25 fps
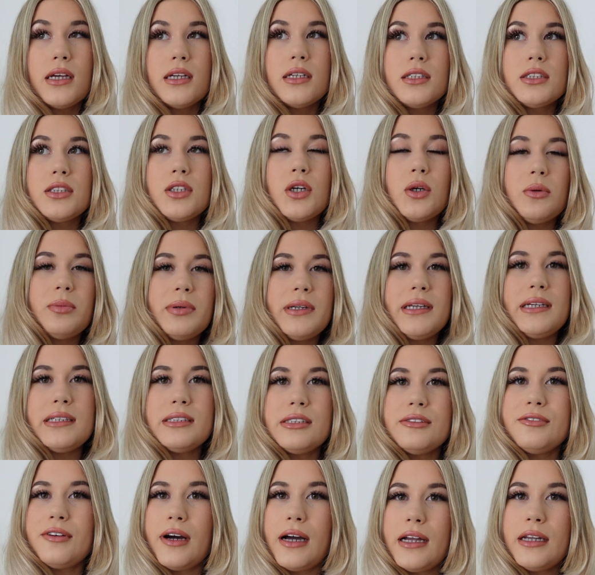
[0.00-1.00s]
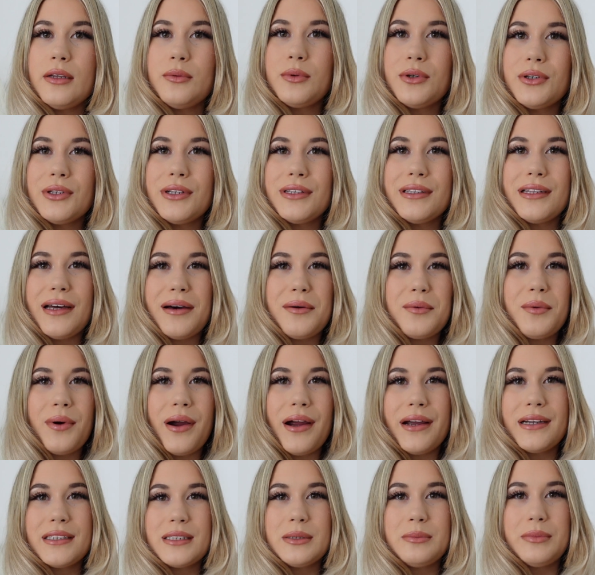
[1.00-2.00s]
So please, if anyone that
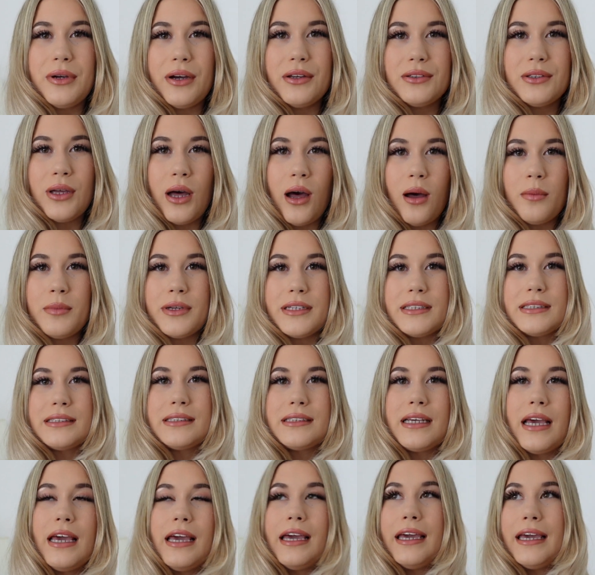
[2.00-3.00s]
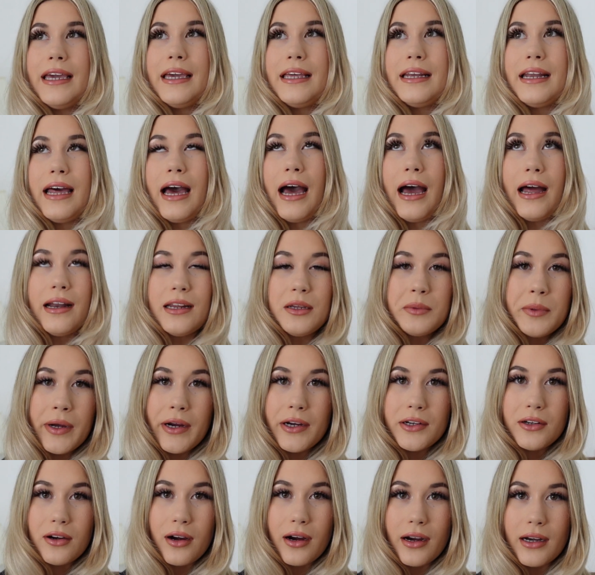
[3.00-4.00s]
works in Brown Thomas in
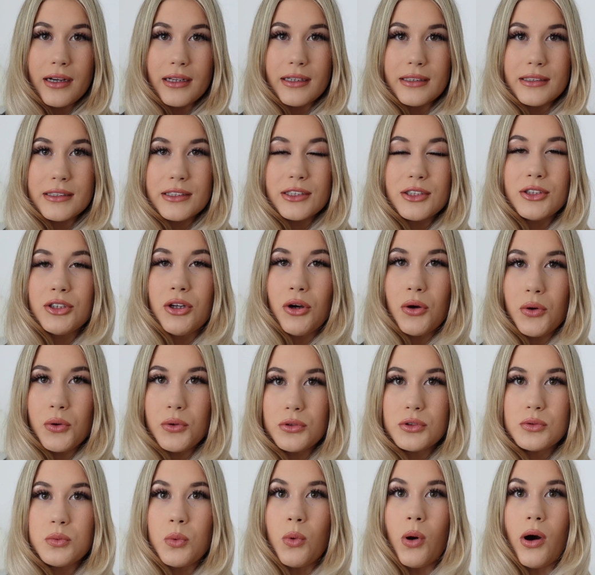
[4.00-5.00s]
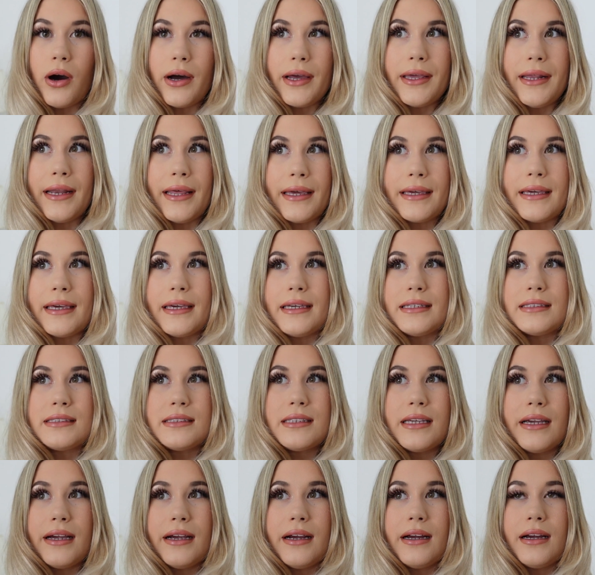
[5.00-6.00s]
anywhere in Ireland knows why, like is
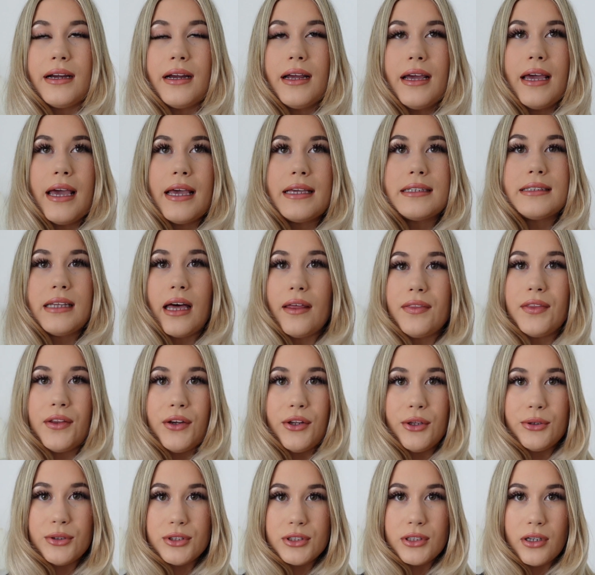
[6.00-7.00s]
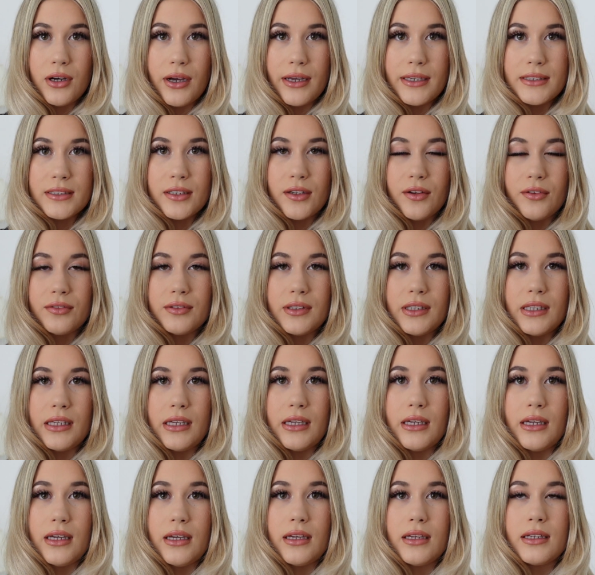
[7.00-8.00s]
that the new size of
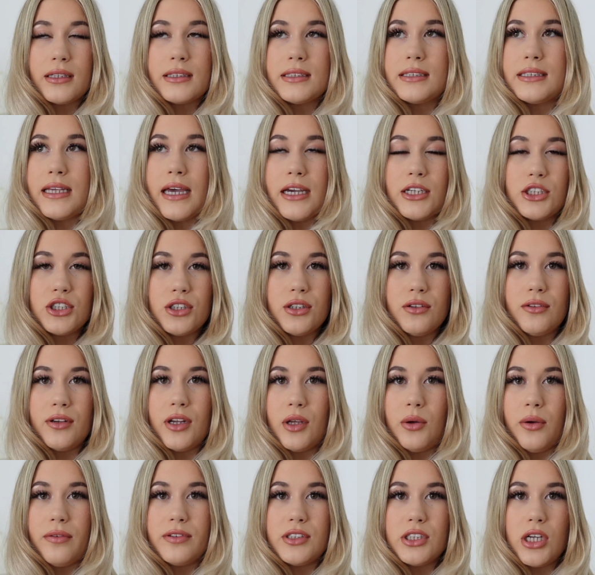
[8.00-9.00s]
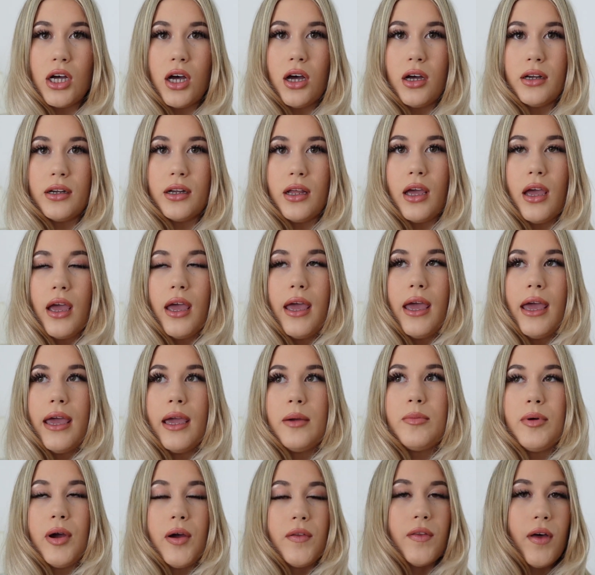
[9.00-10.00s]
the concession in Louis Vuitton
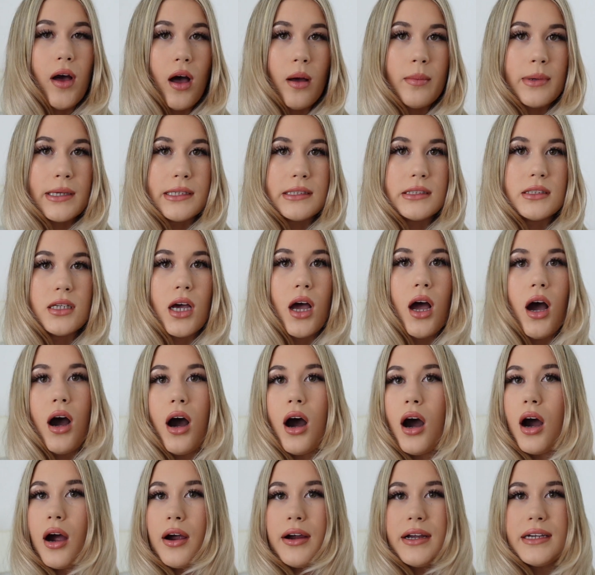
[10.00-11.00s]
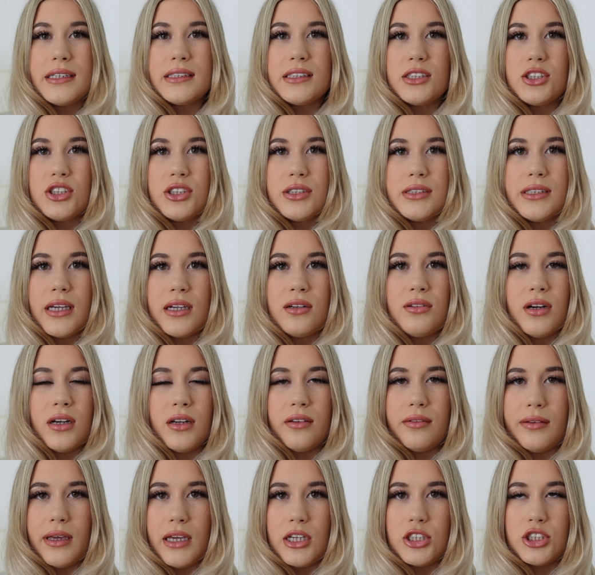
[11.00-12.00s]
in Brown Thomas, or is it just like
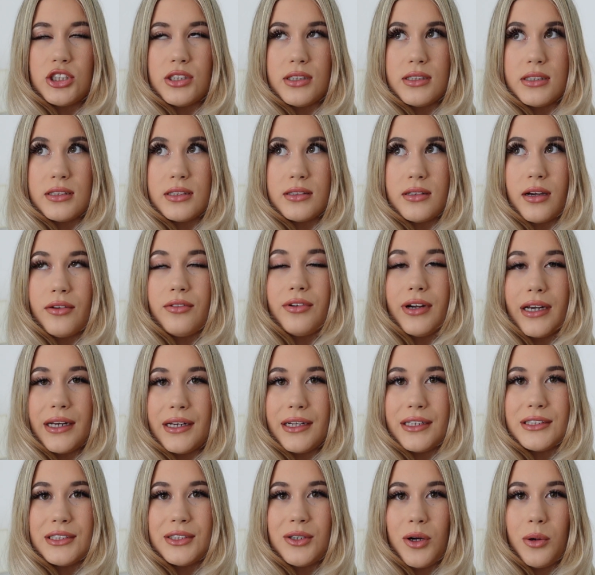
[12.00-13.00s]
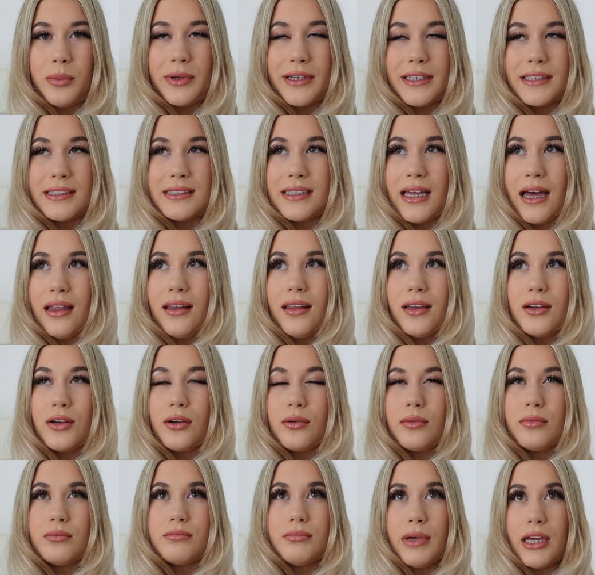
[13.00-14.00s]
renovations? I really need to know because that
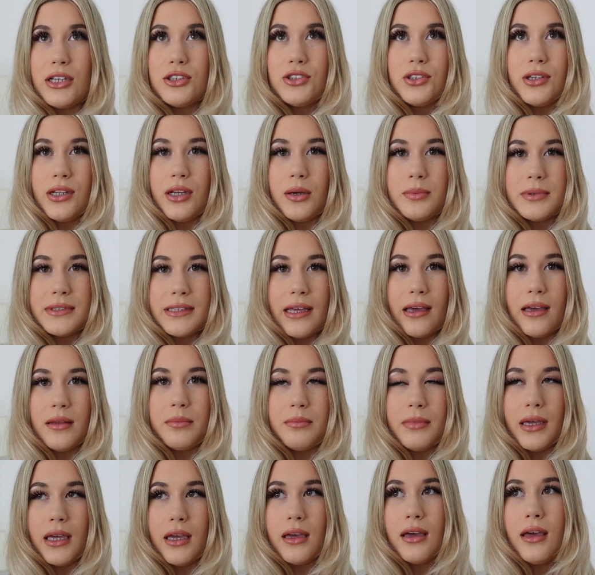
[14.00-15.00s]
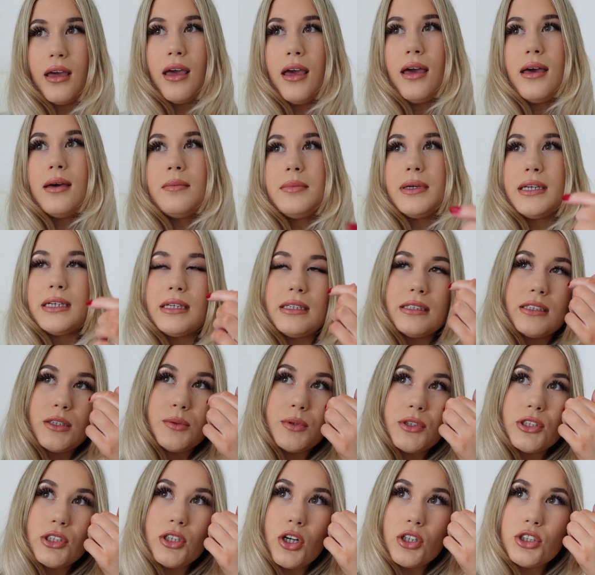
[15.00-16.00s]
like majorly upsetted me because it
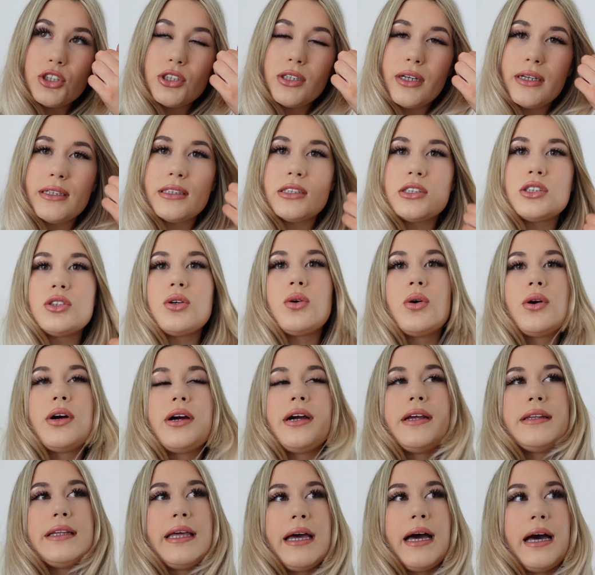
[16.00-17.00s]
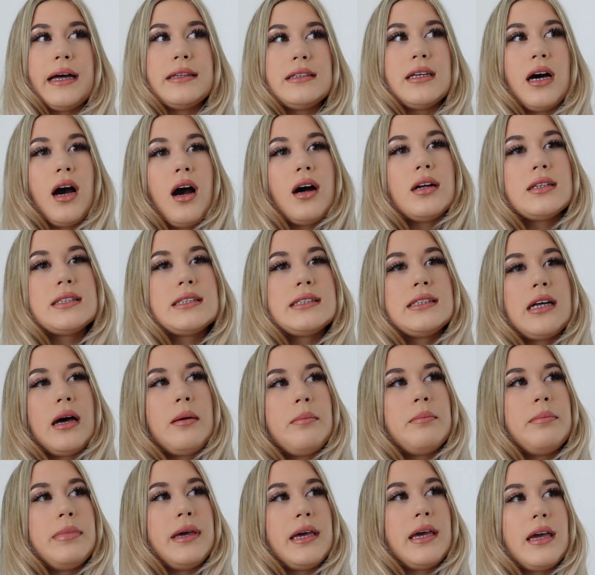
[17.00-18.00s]
was such a nice store and they had the hot
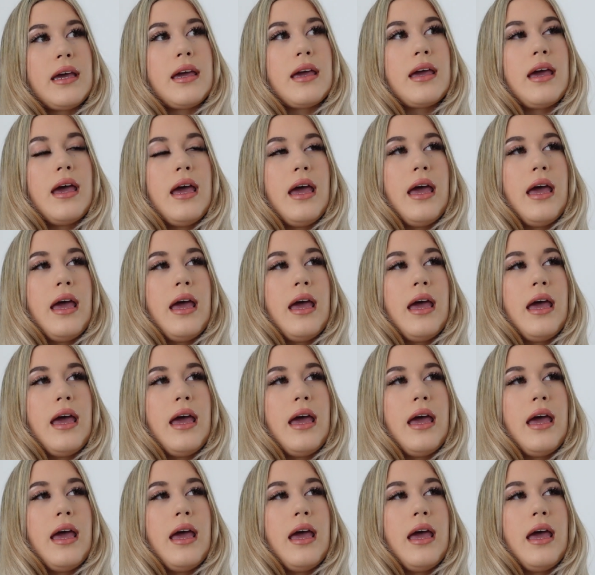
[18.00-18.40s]
stamping